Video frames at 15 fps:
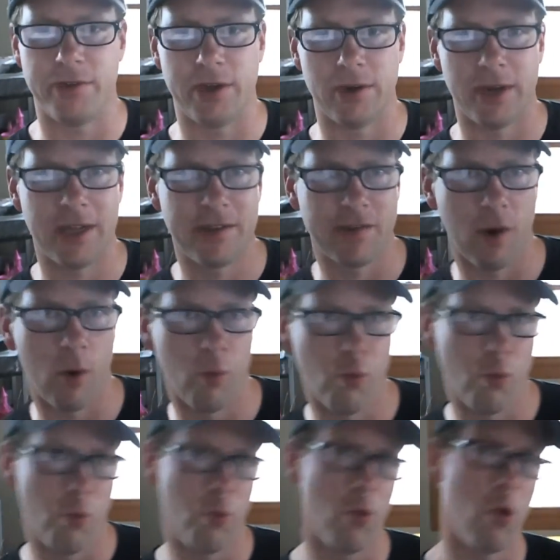here, it's a
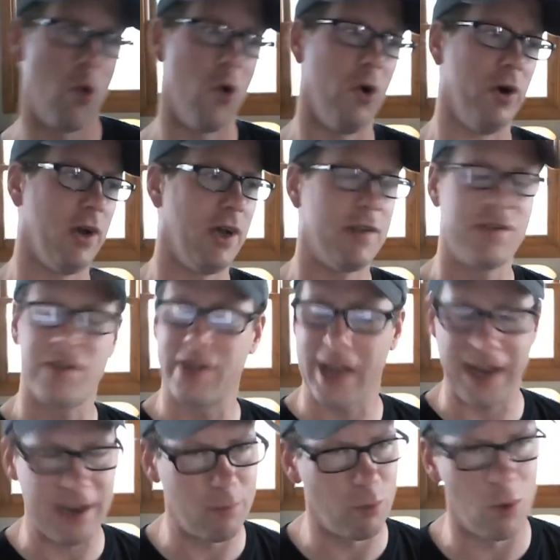roar, a
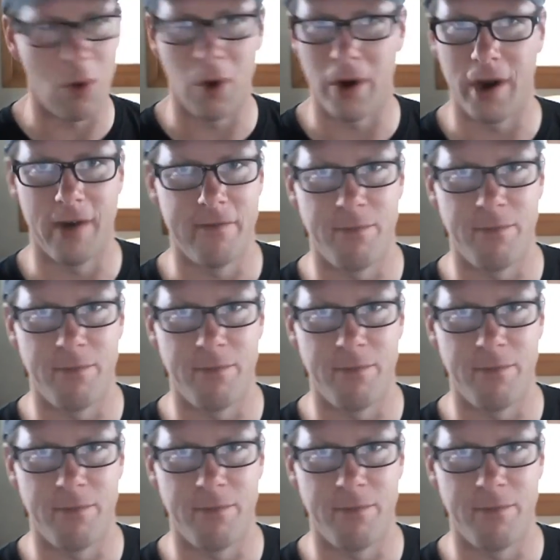steady roar of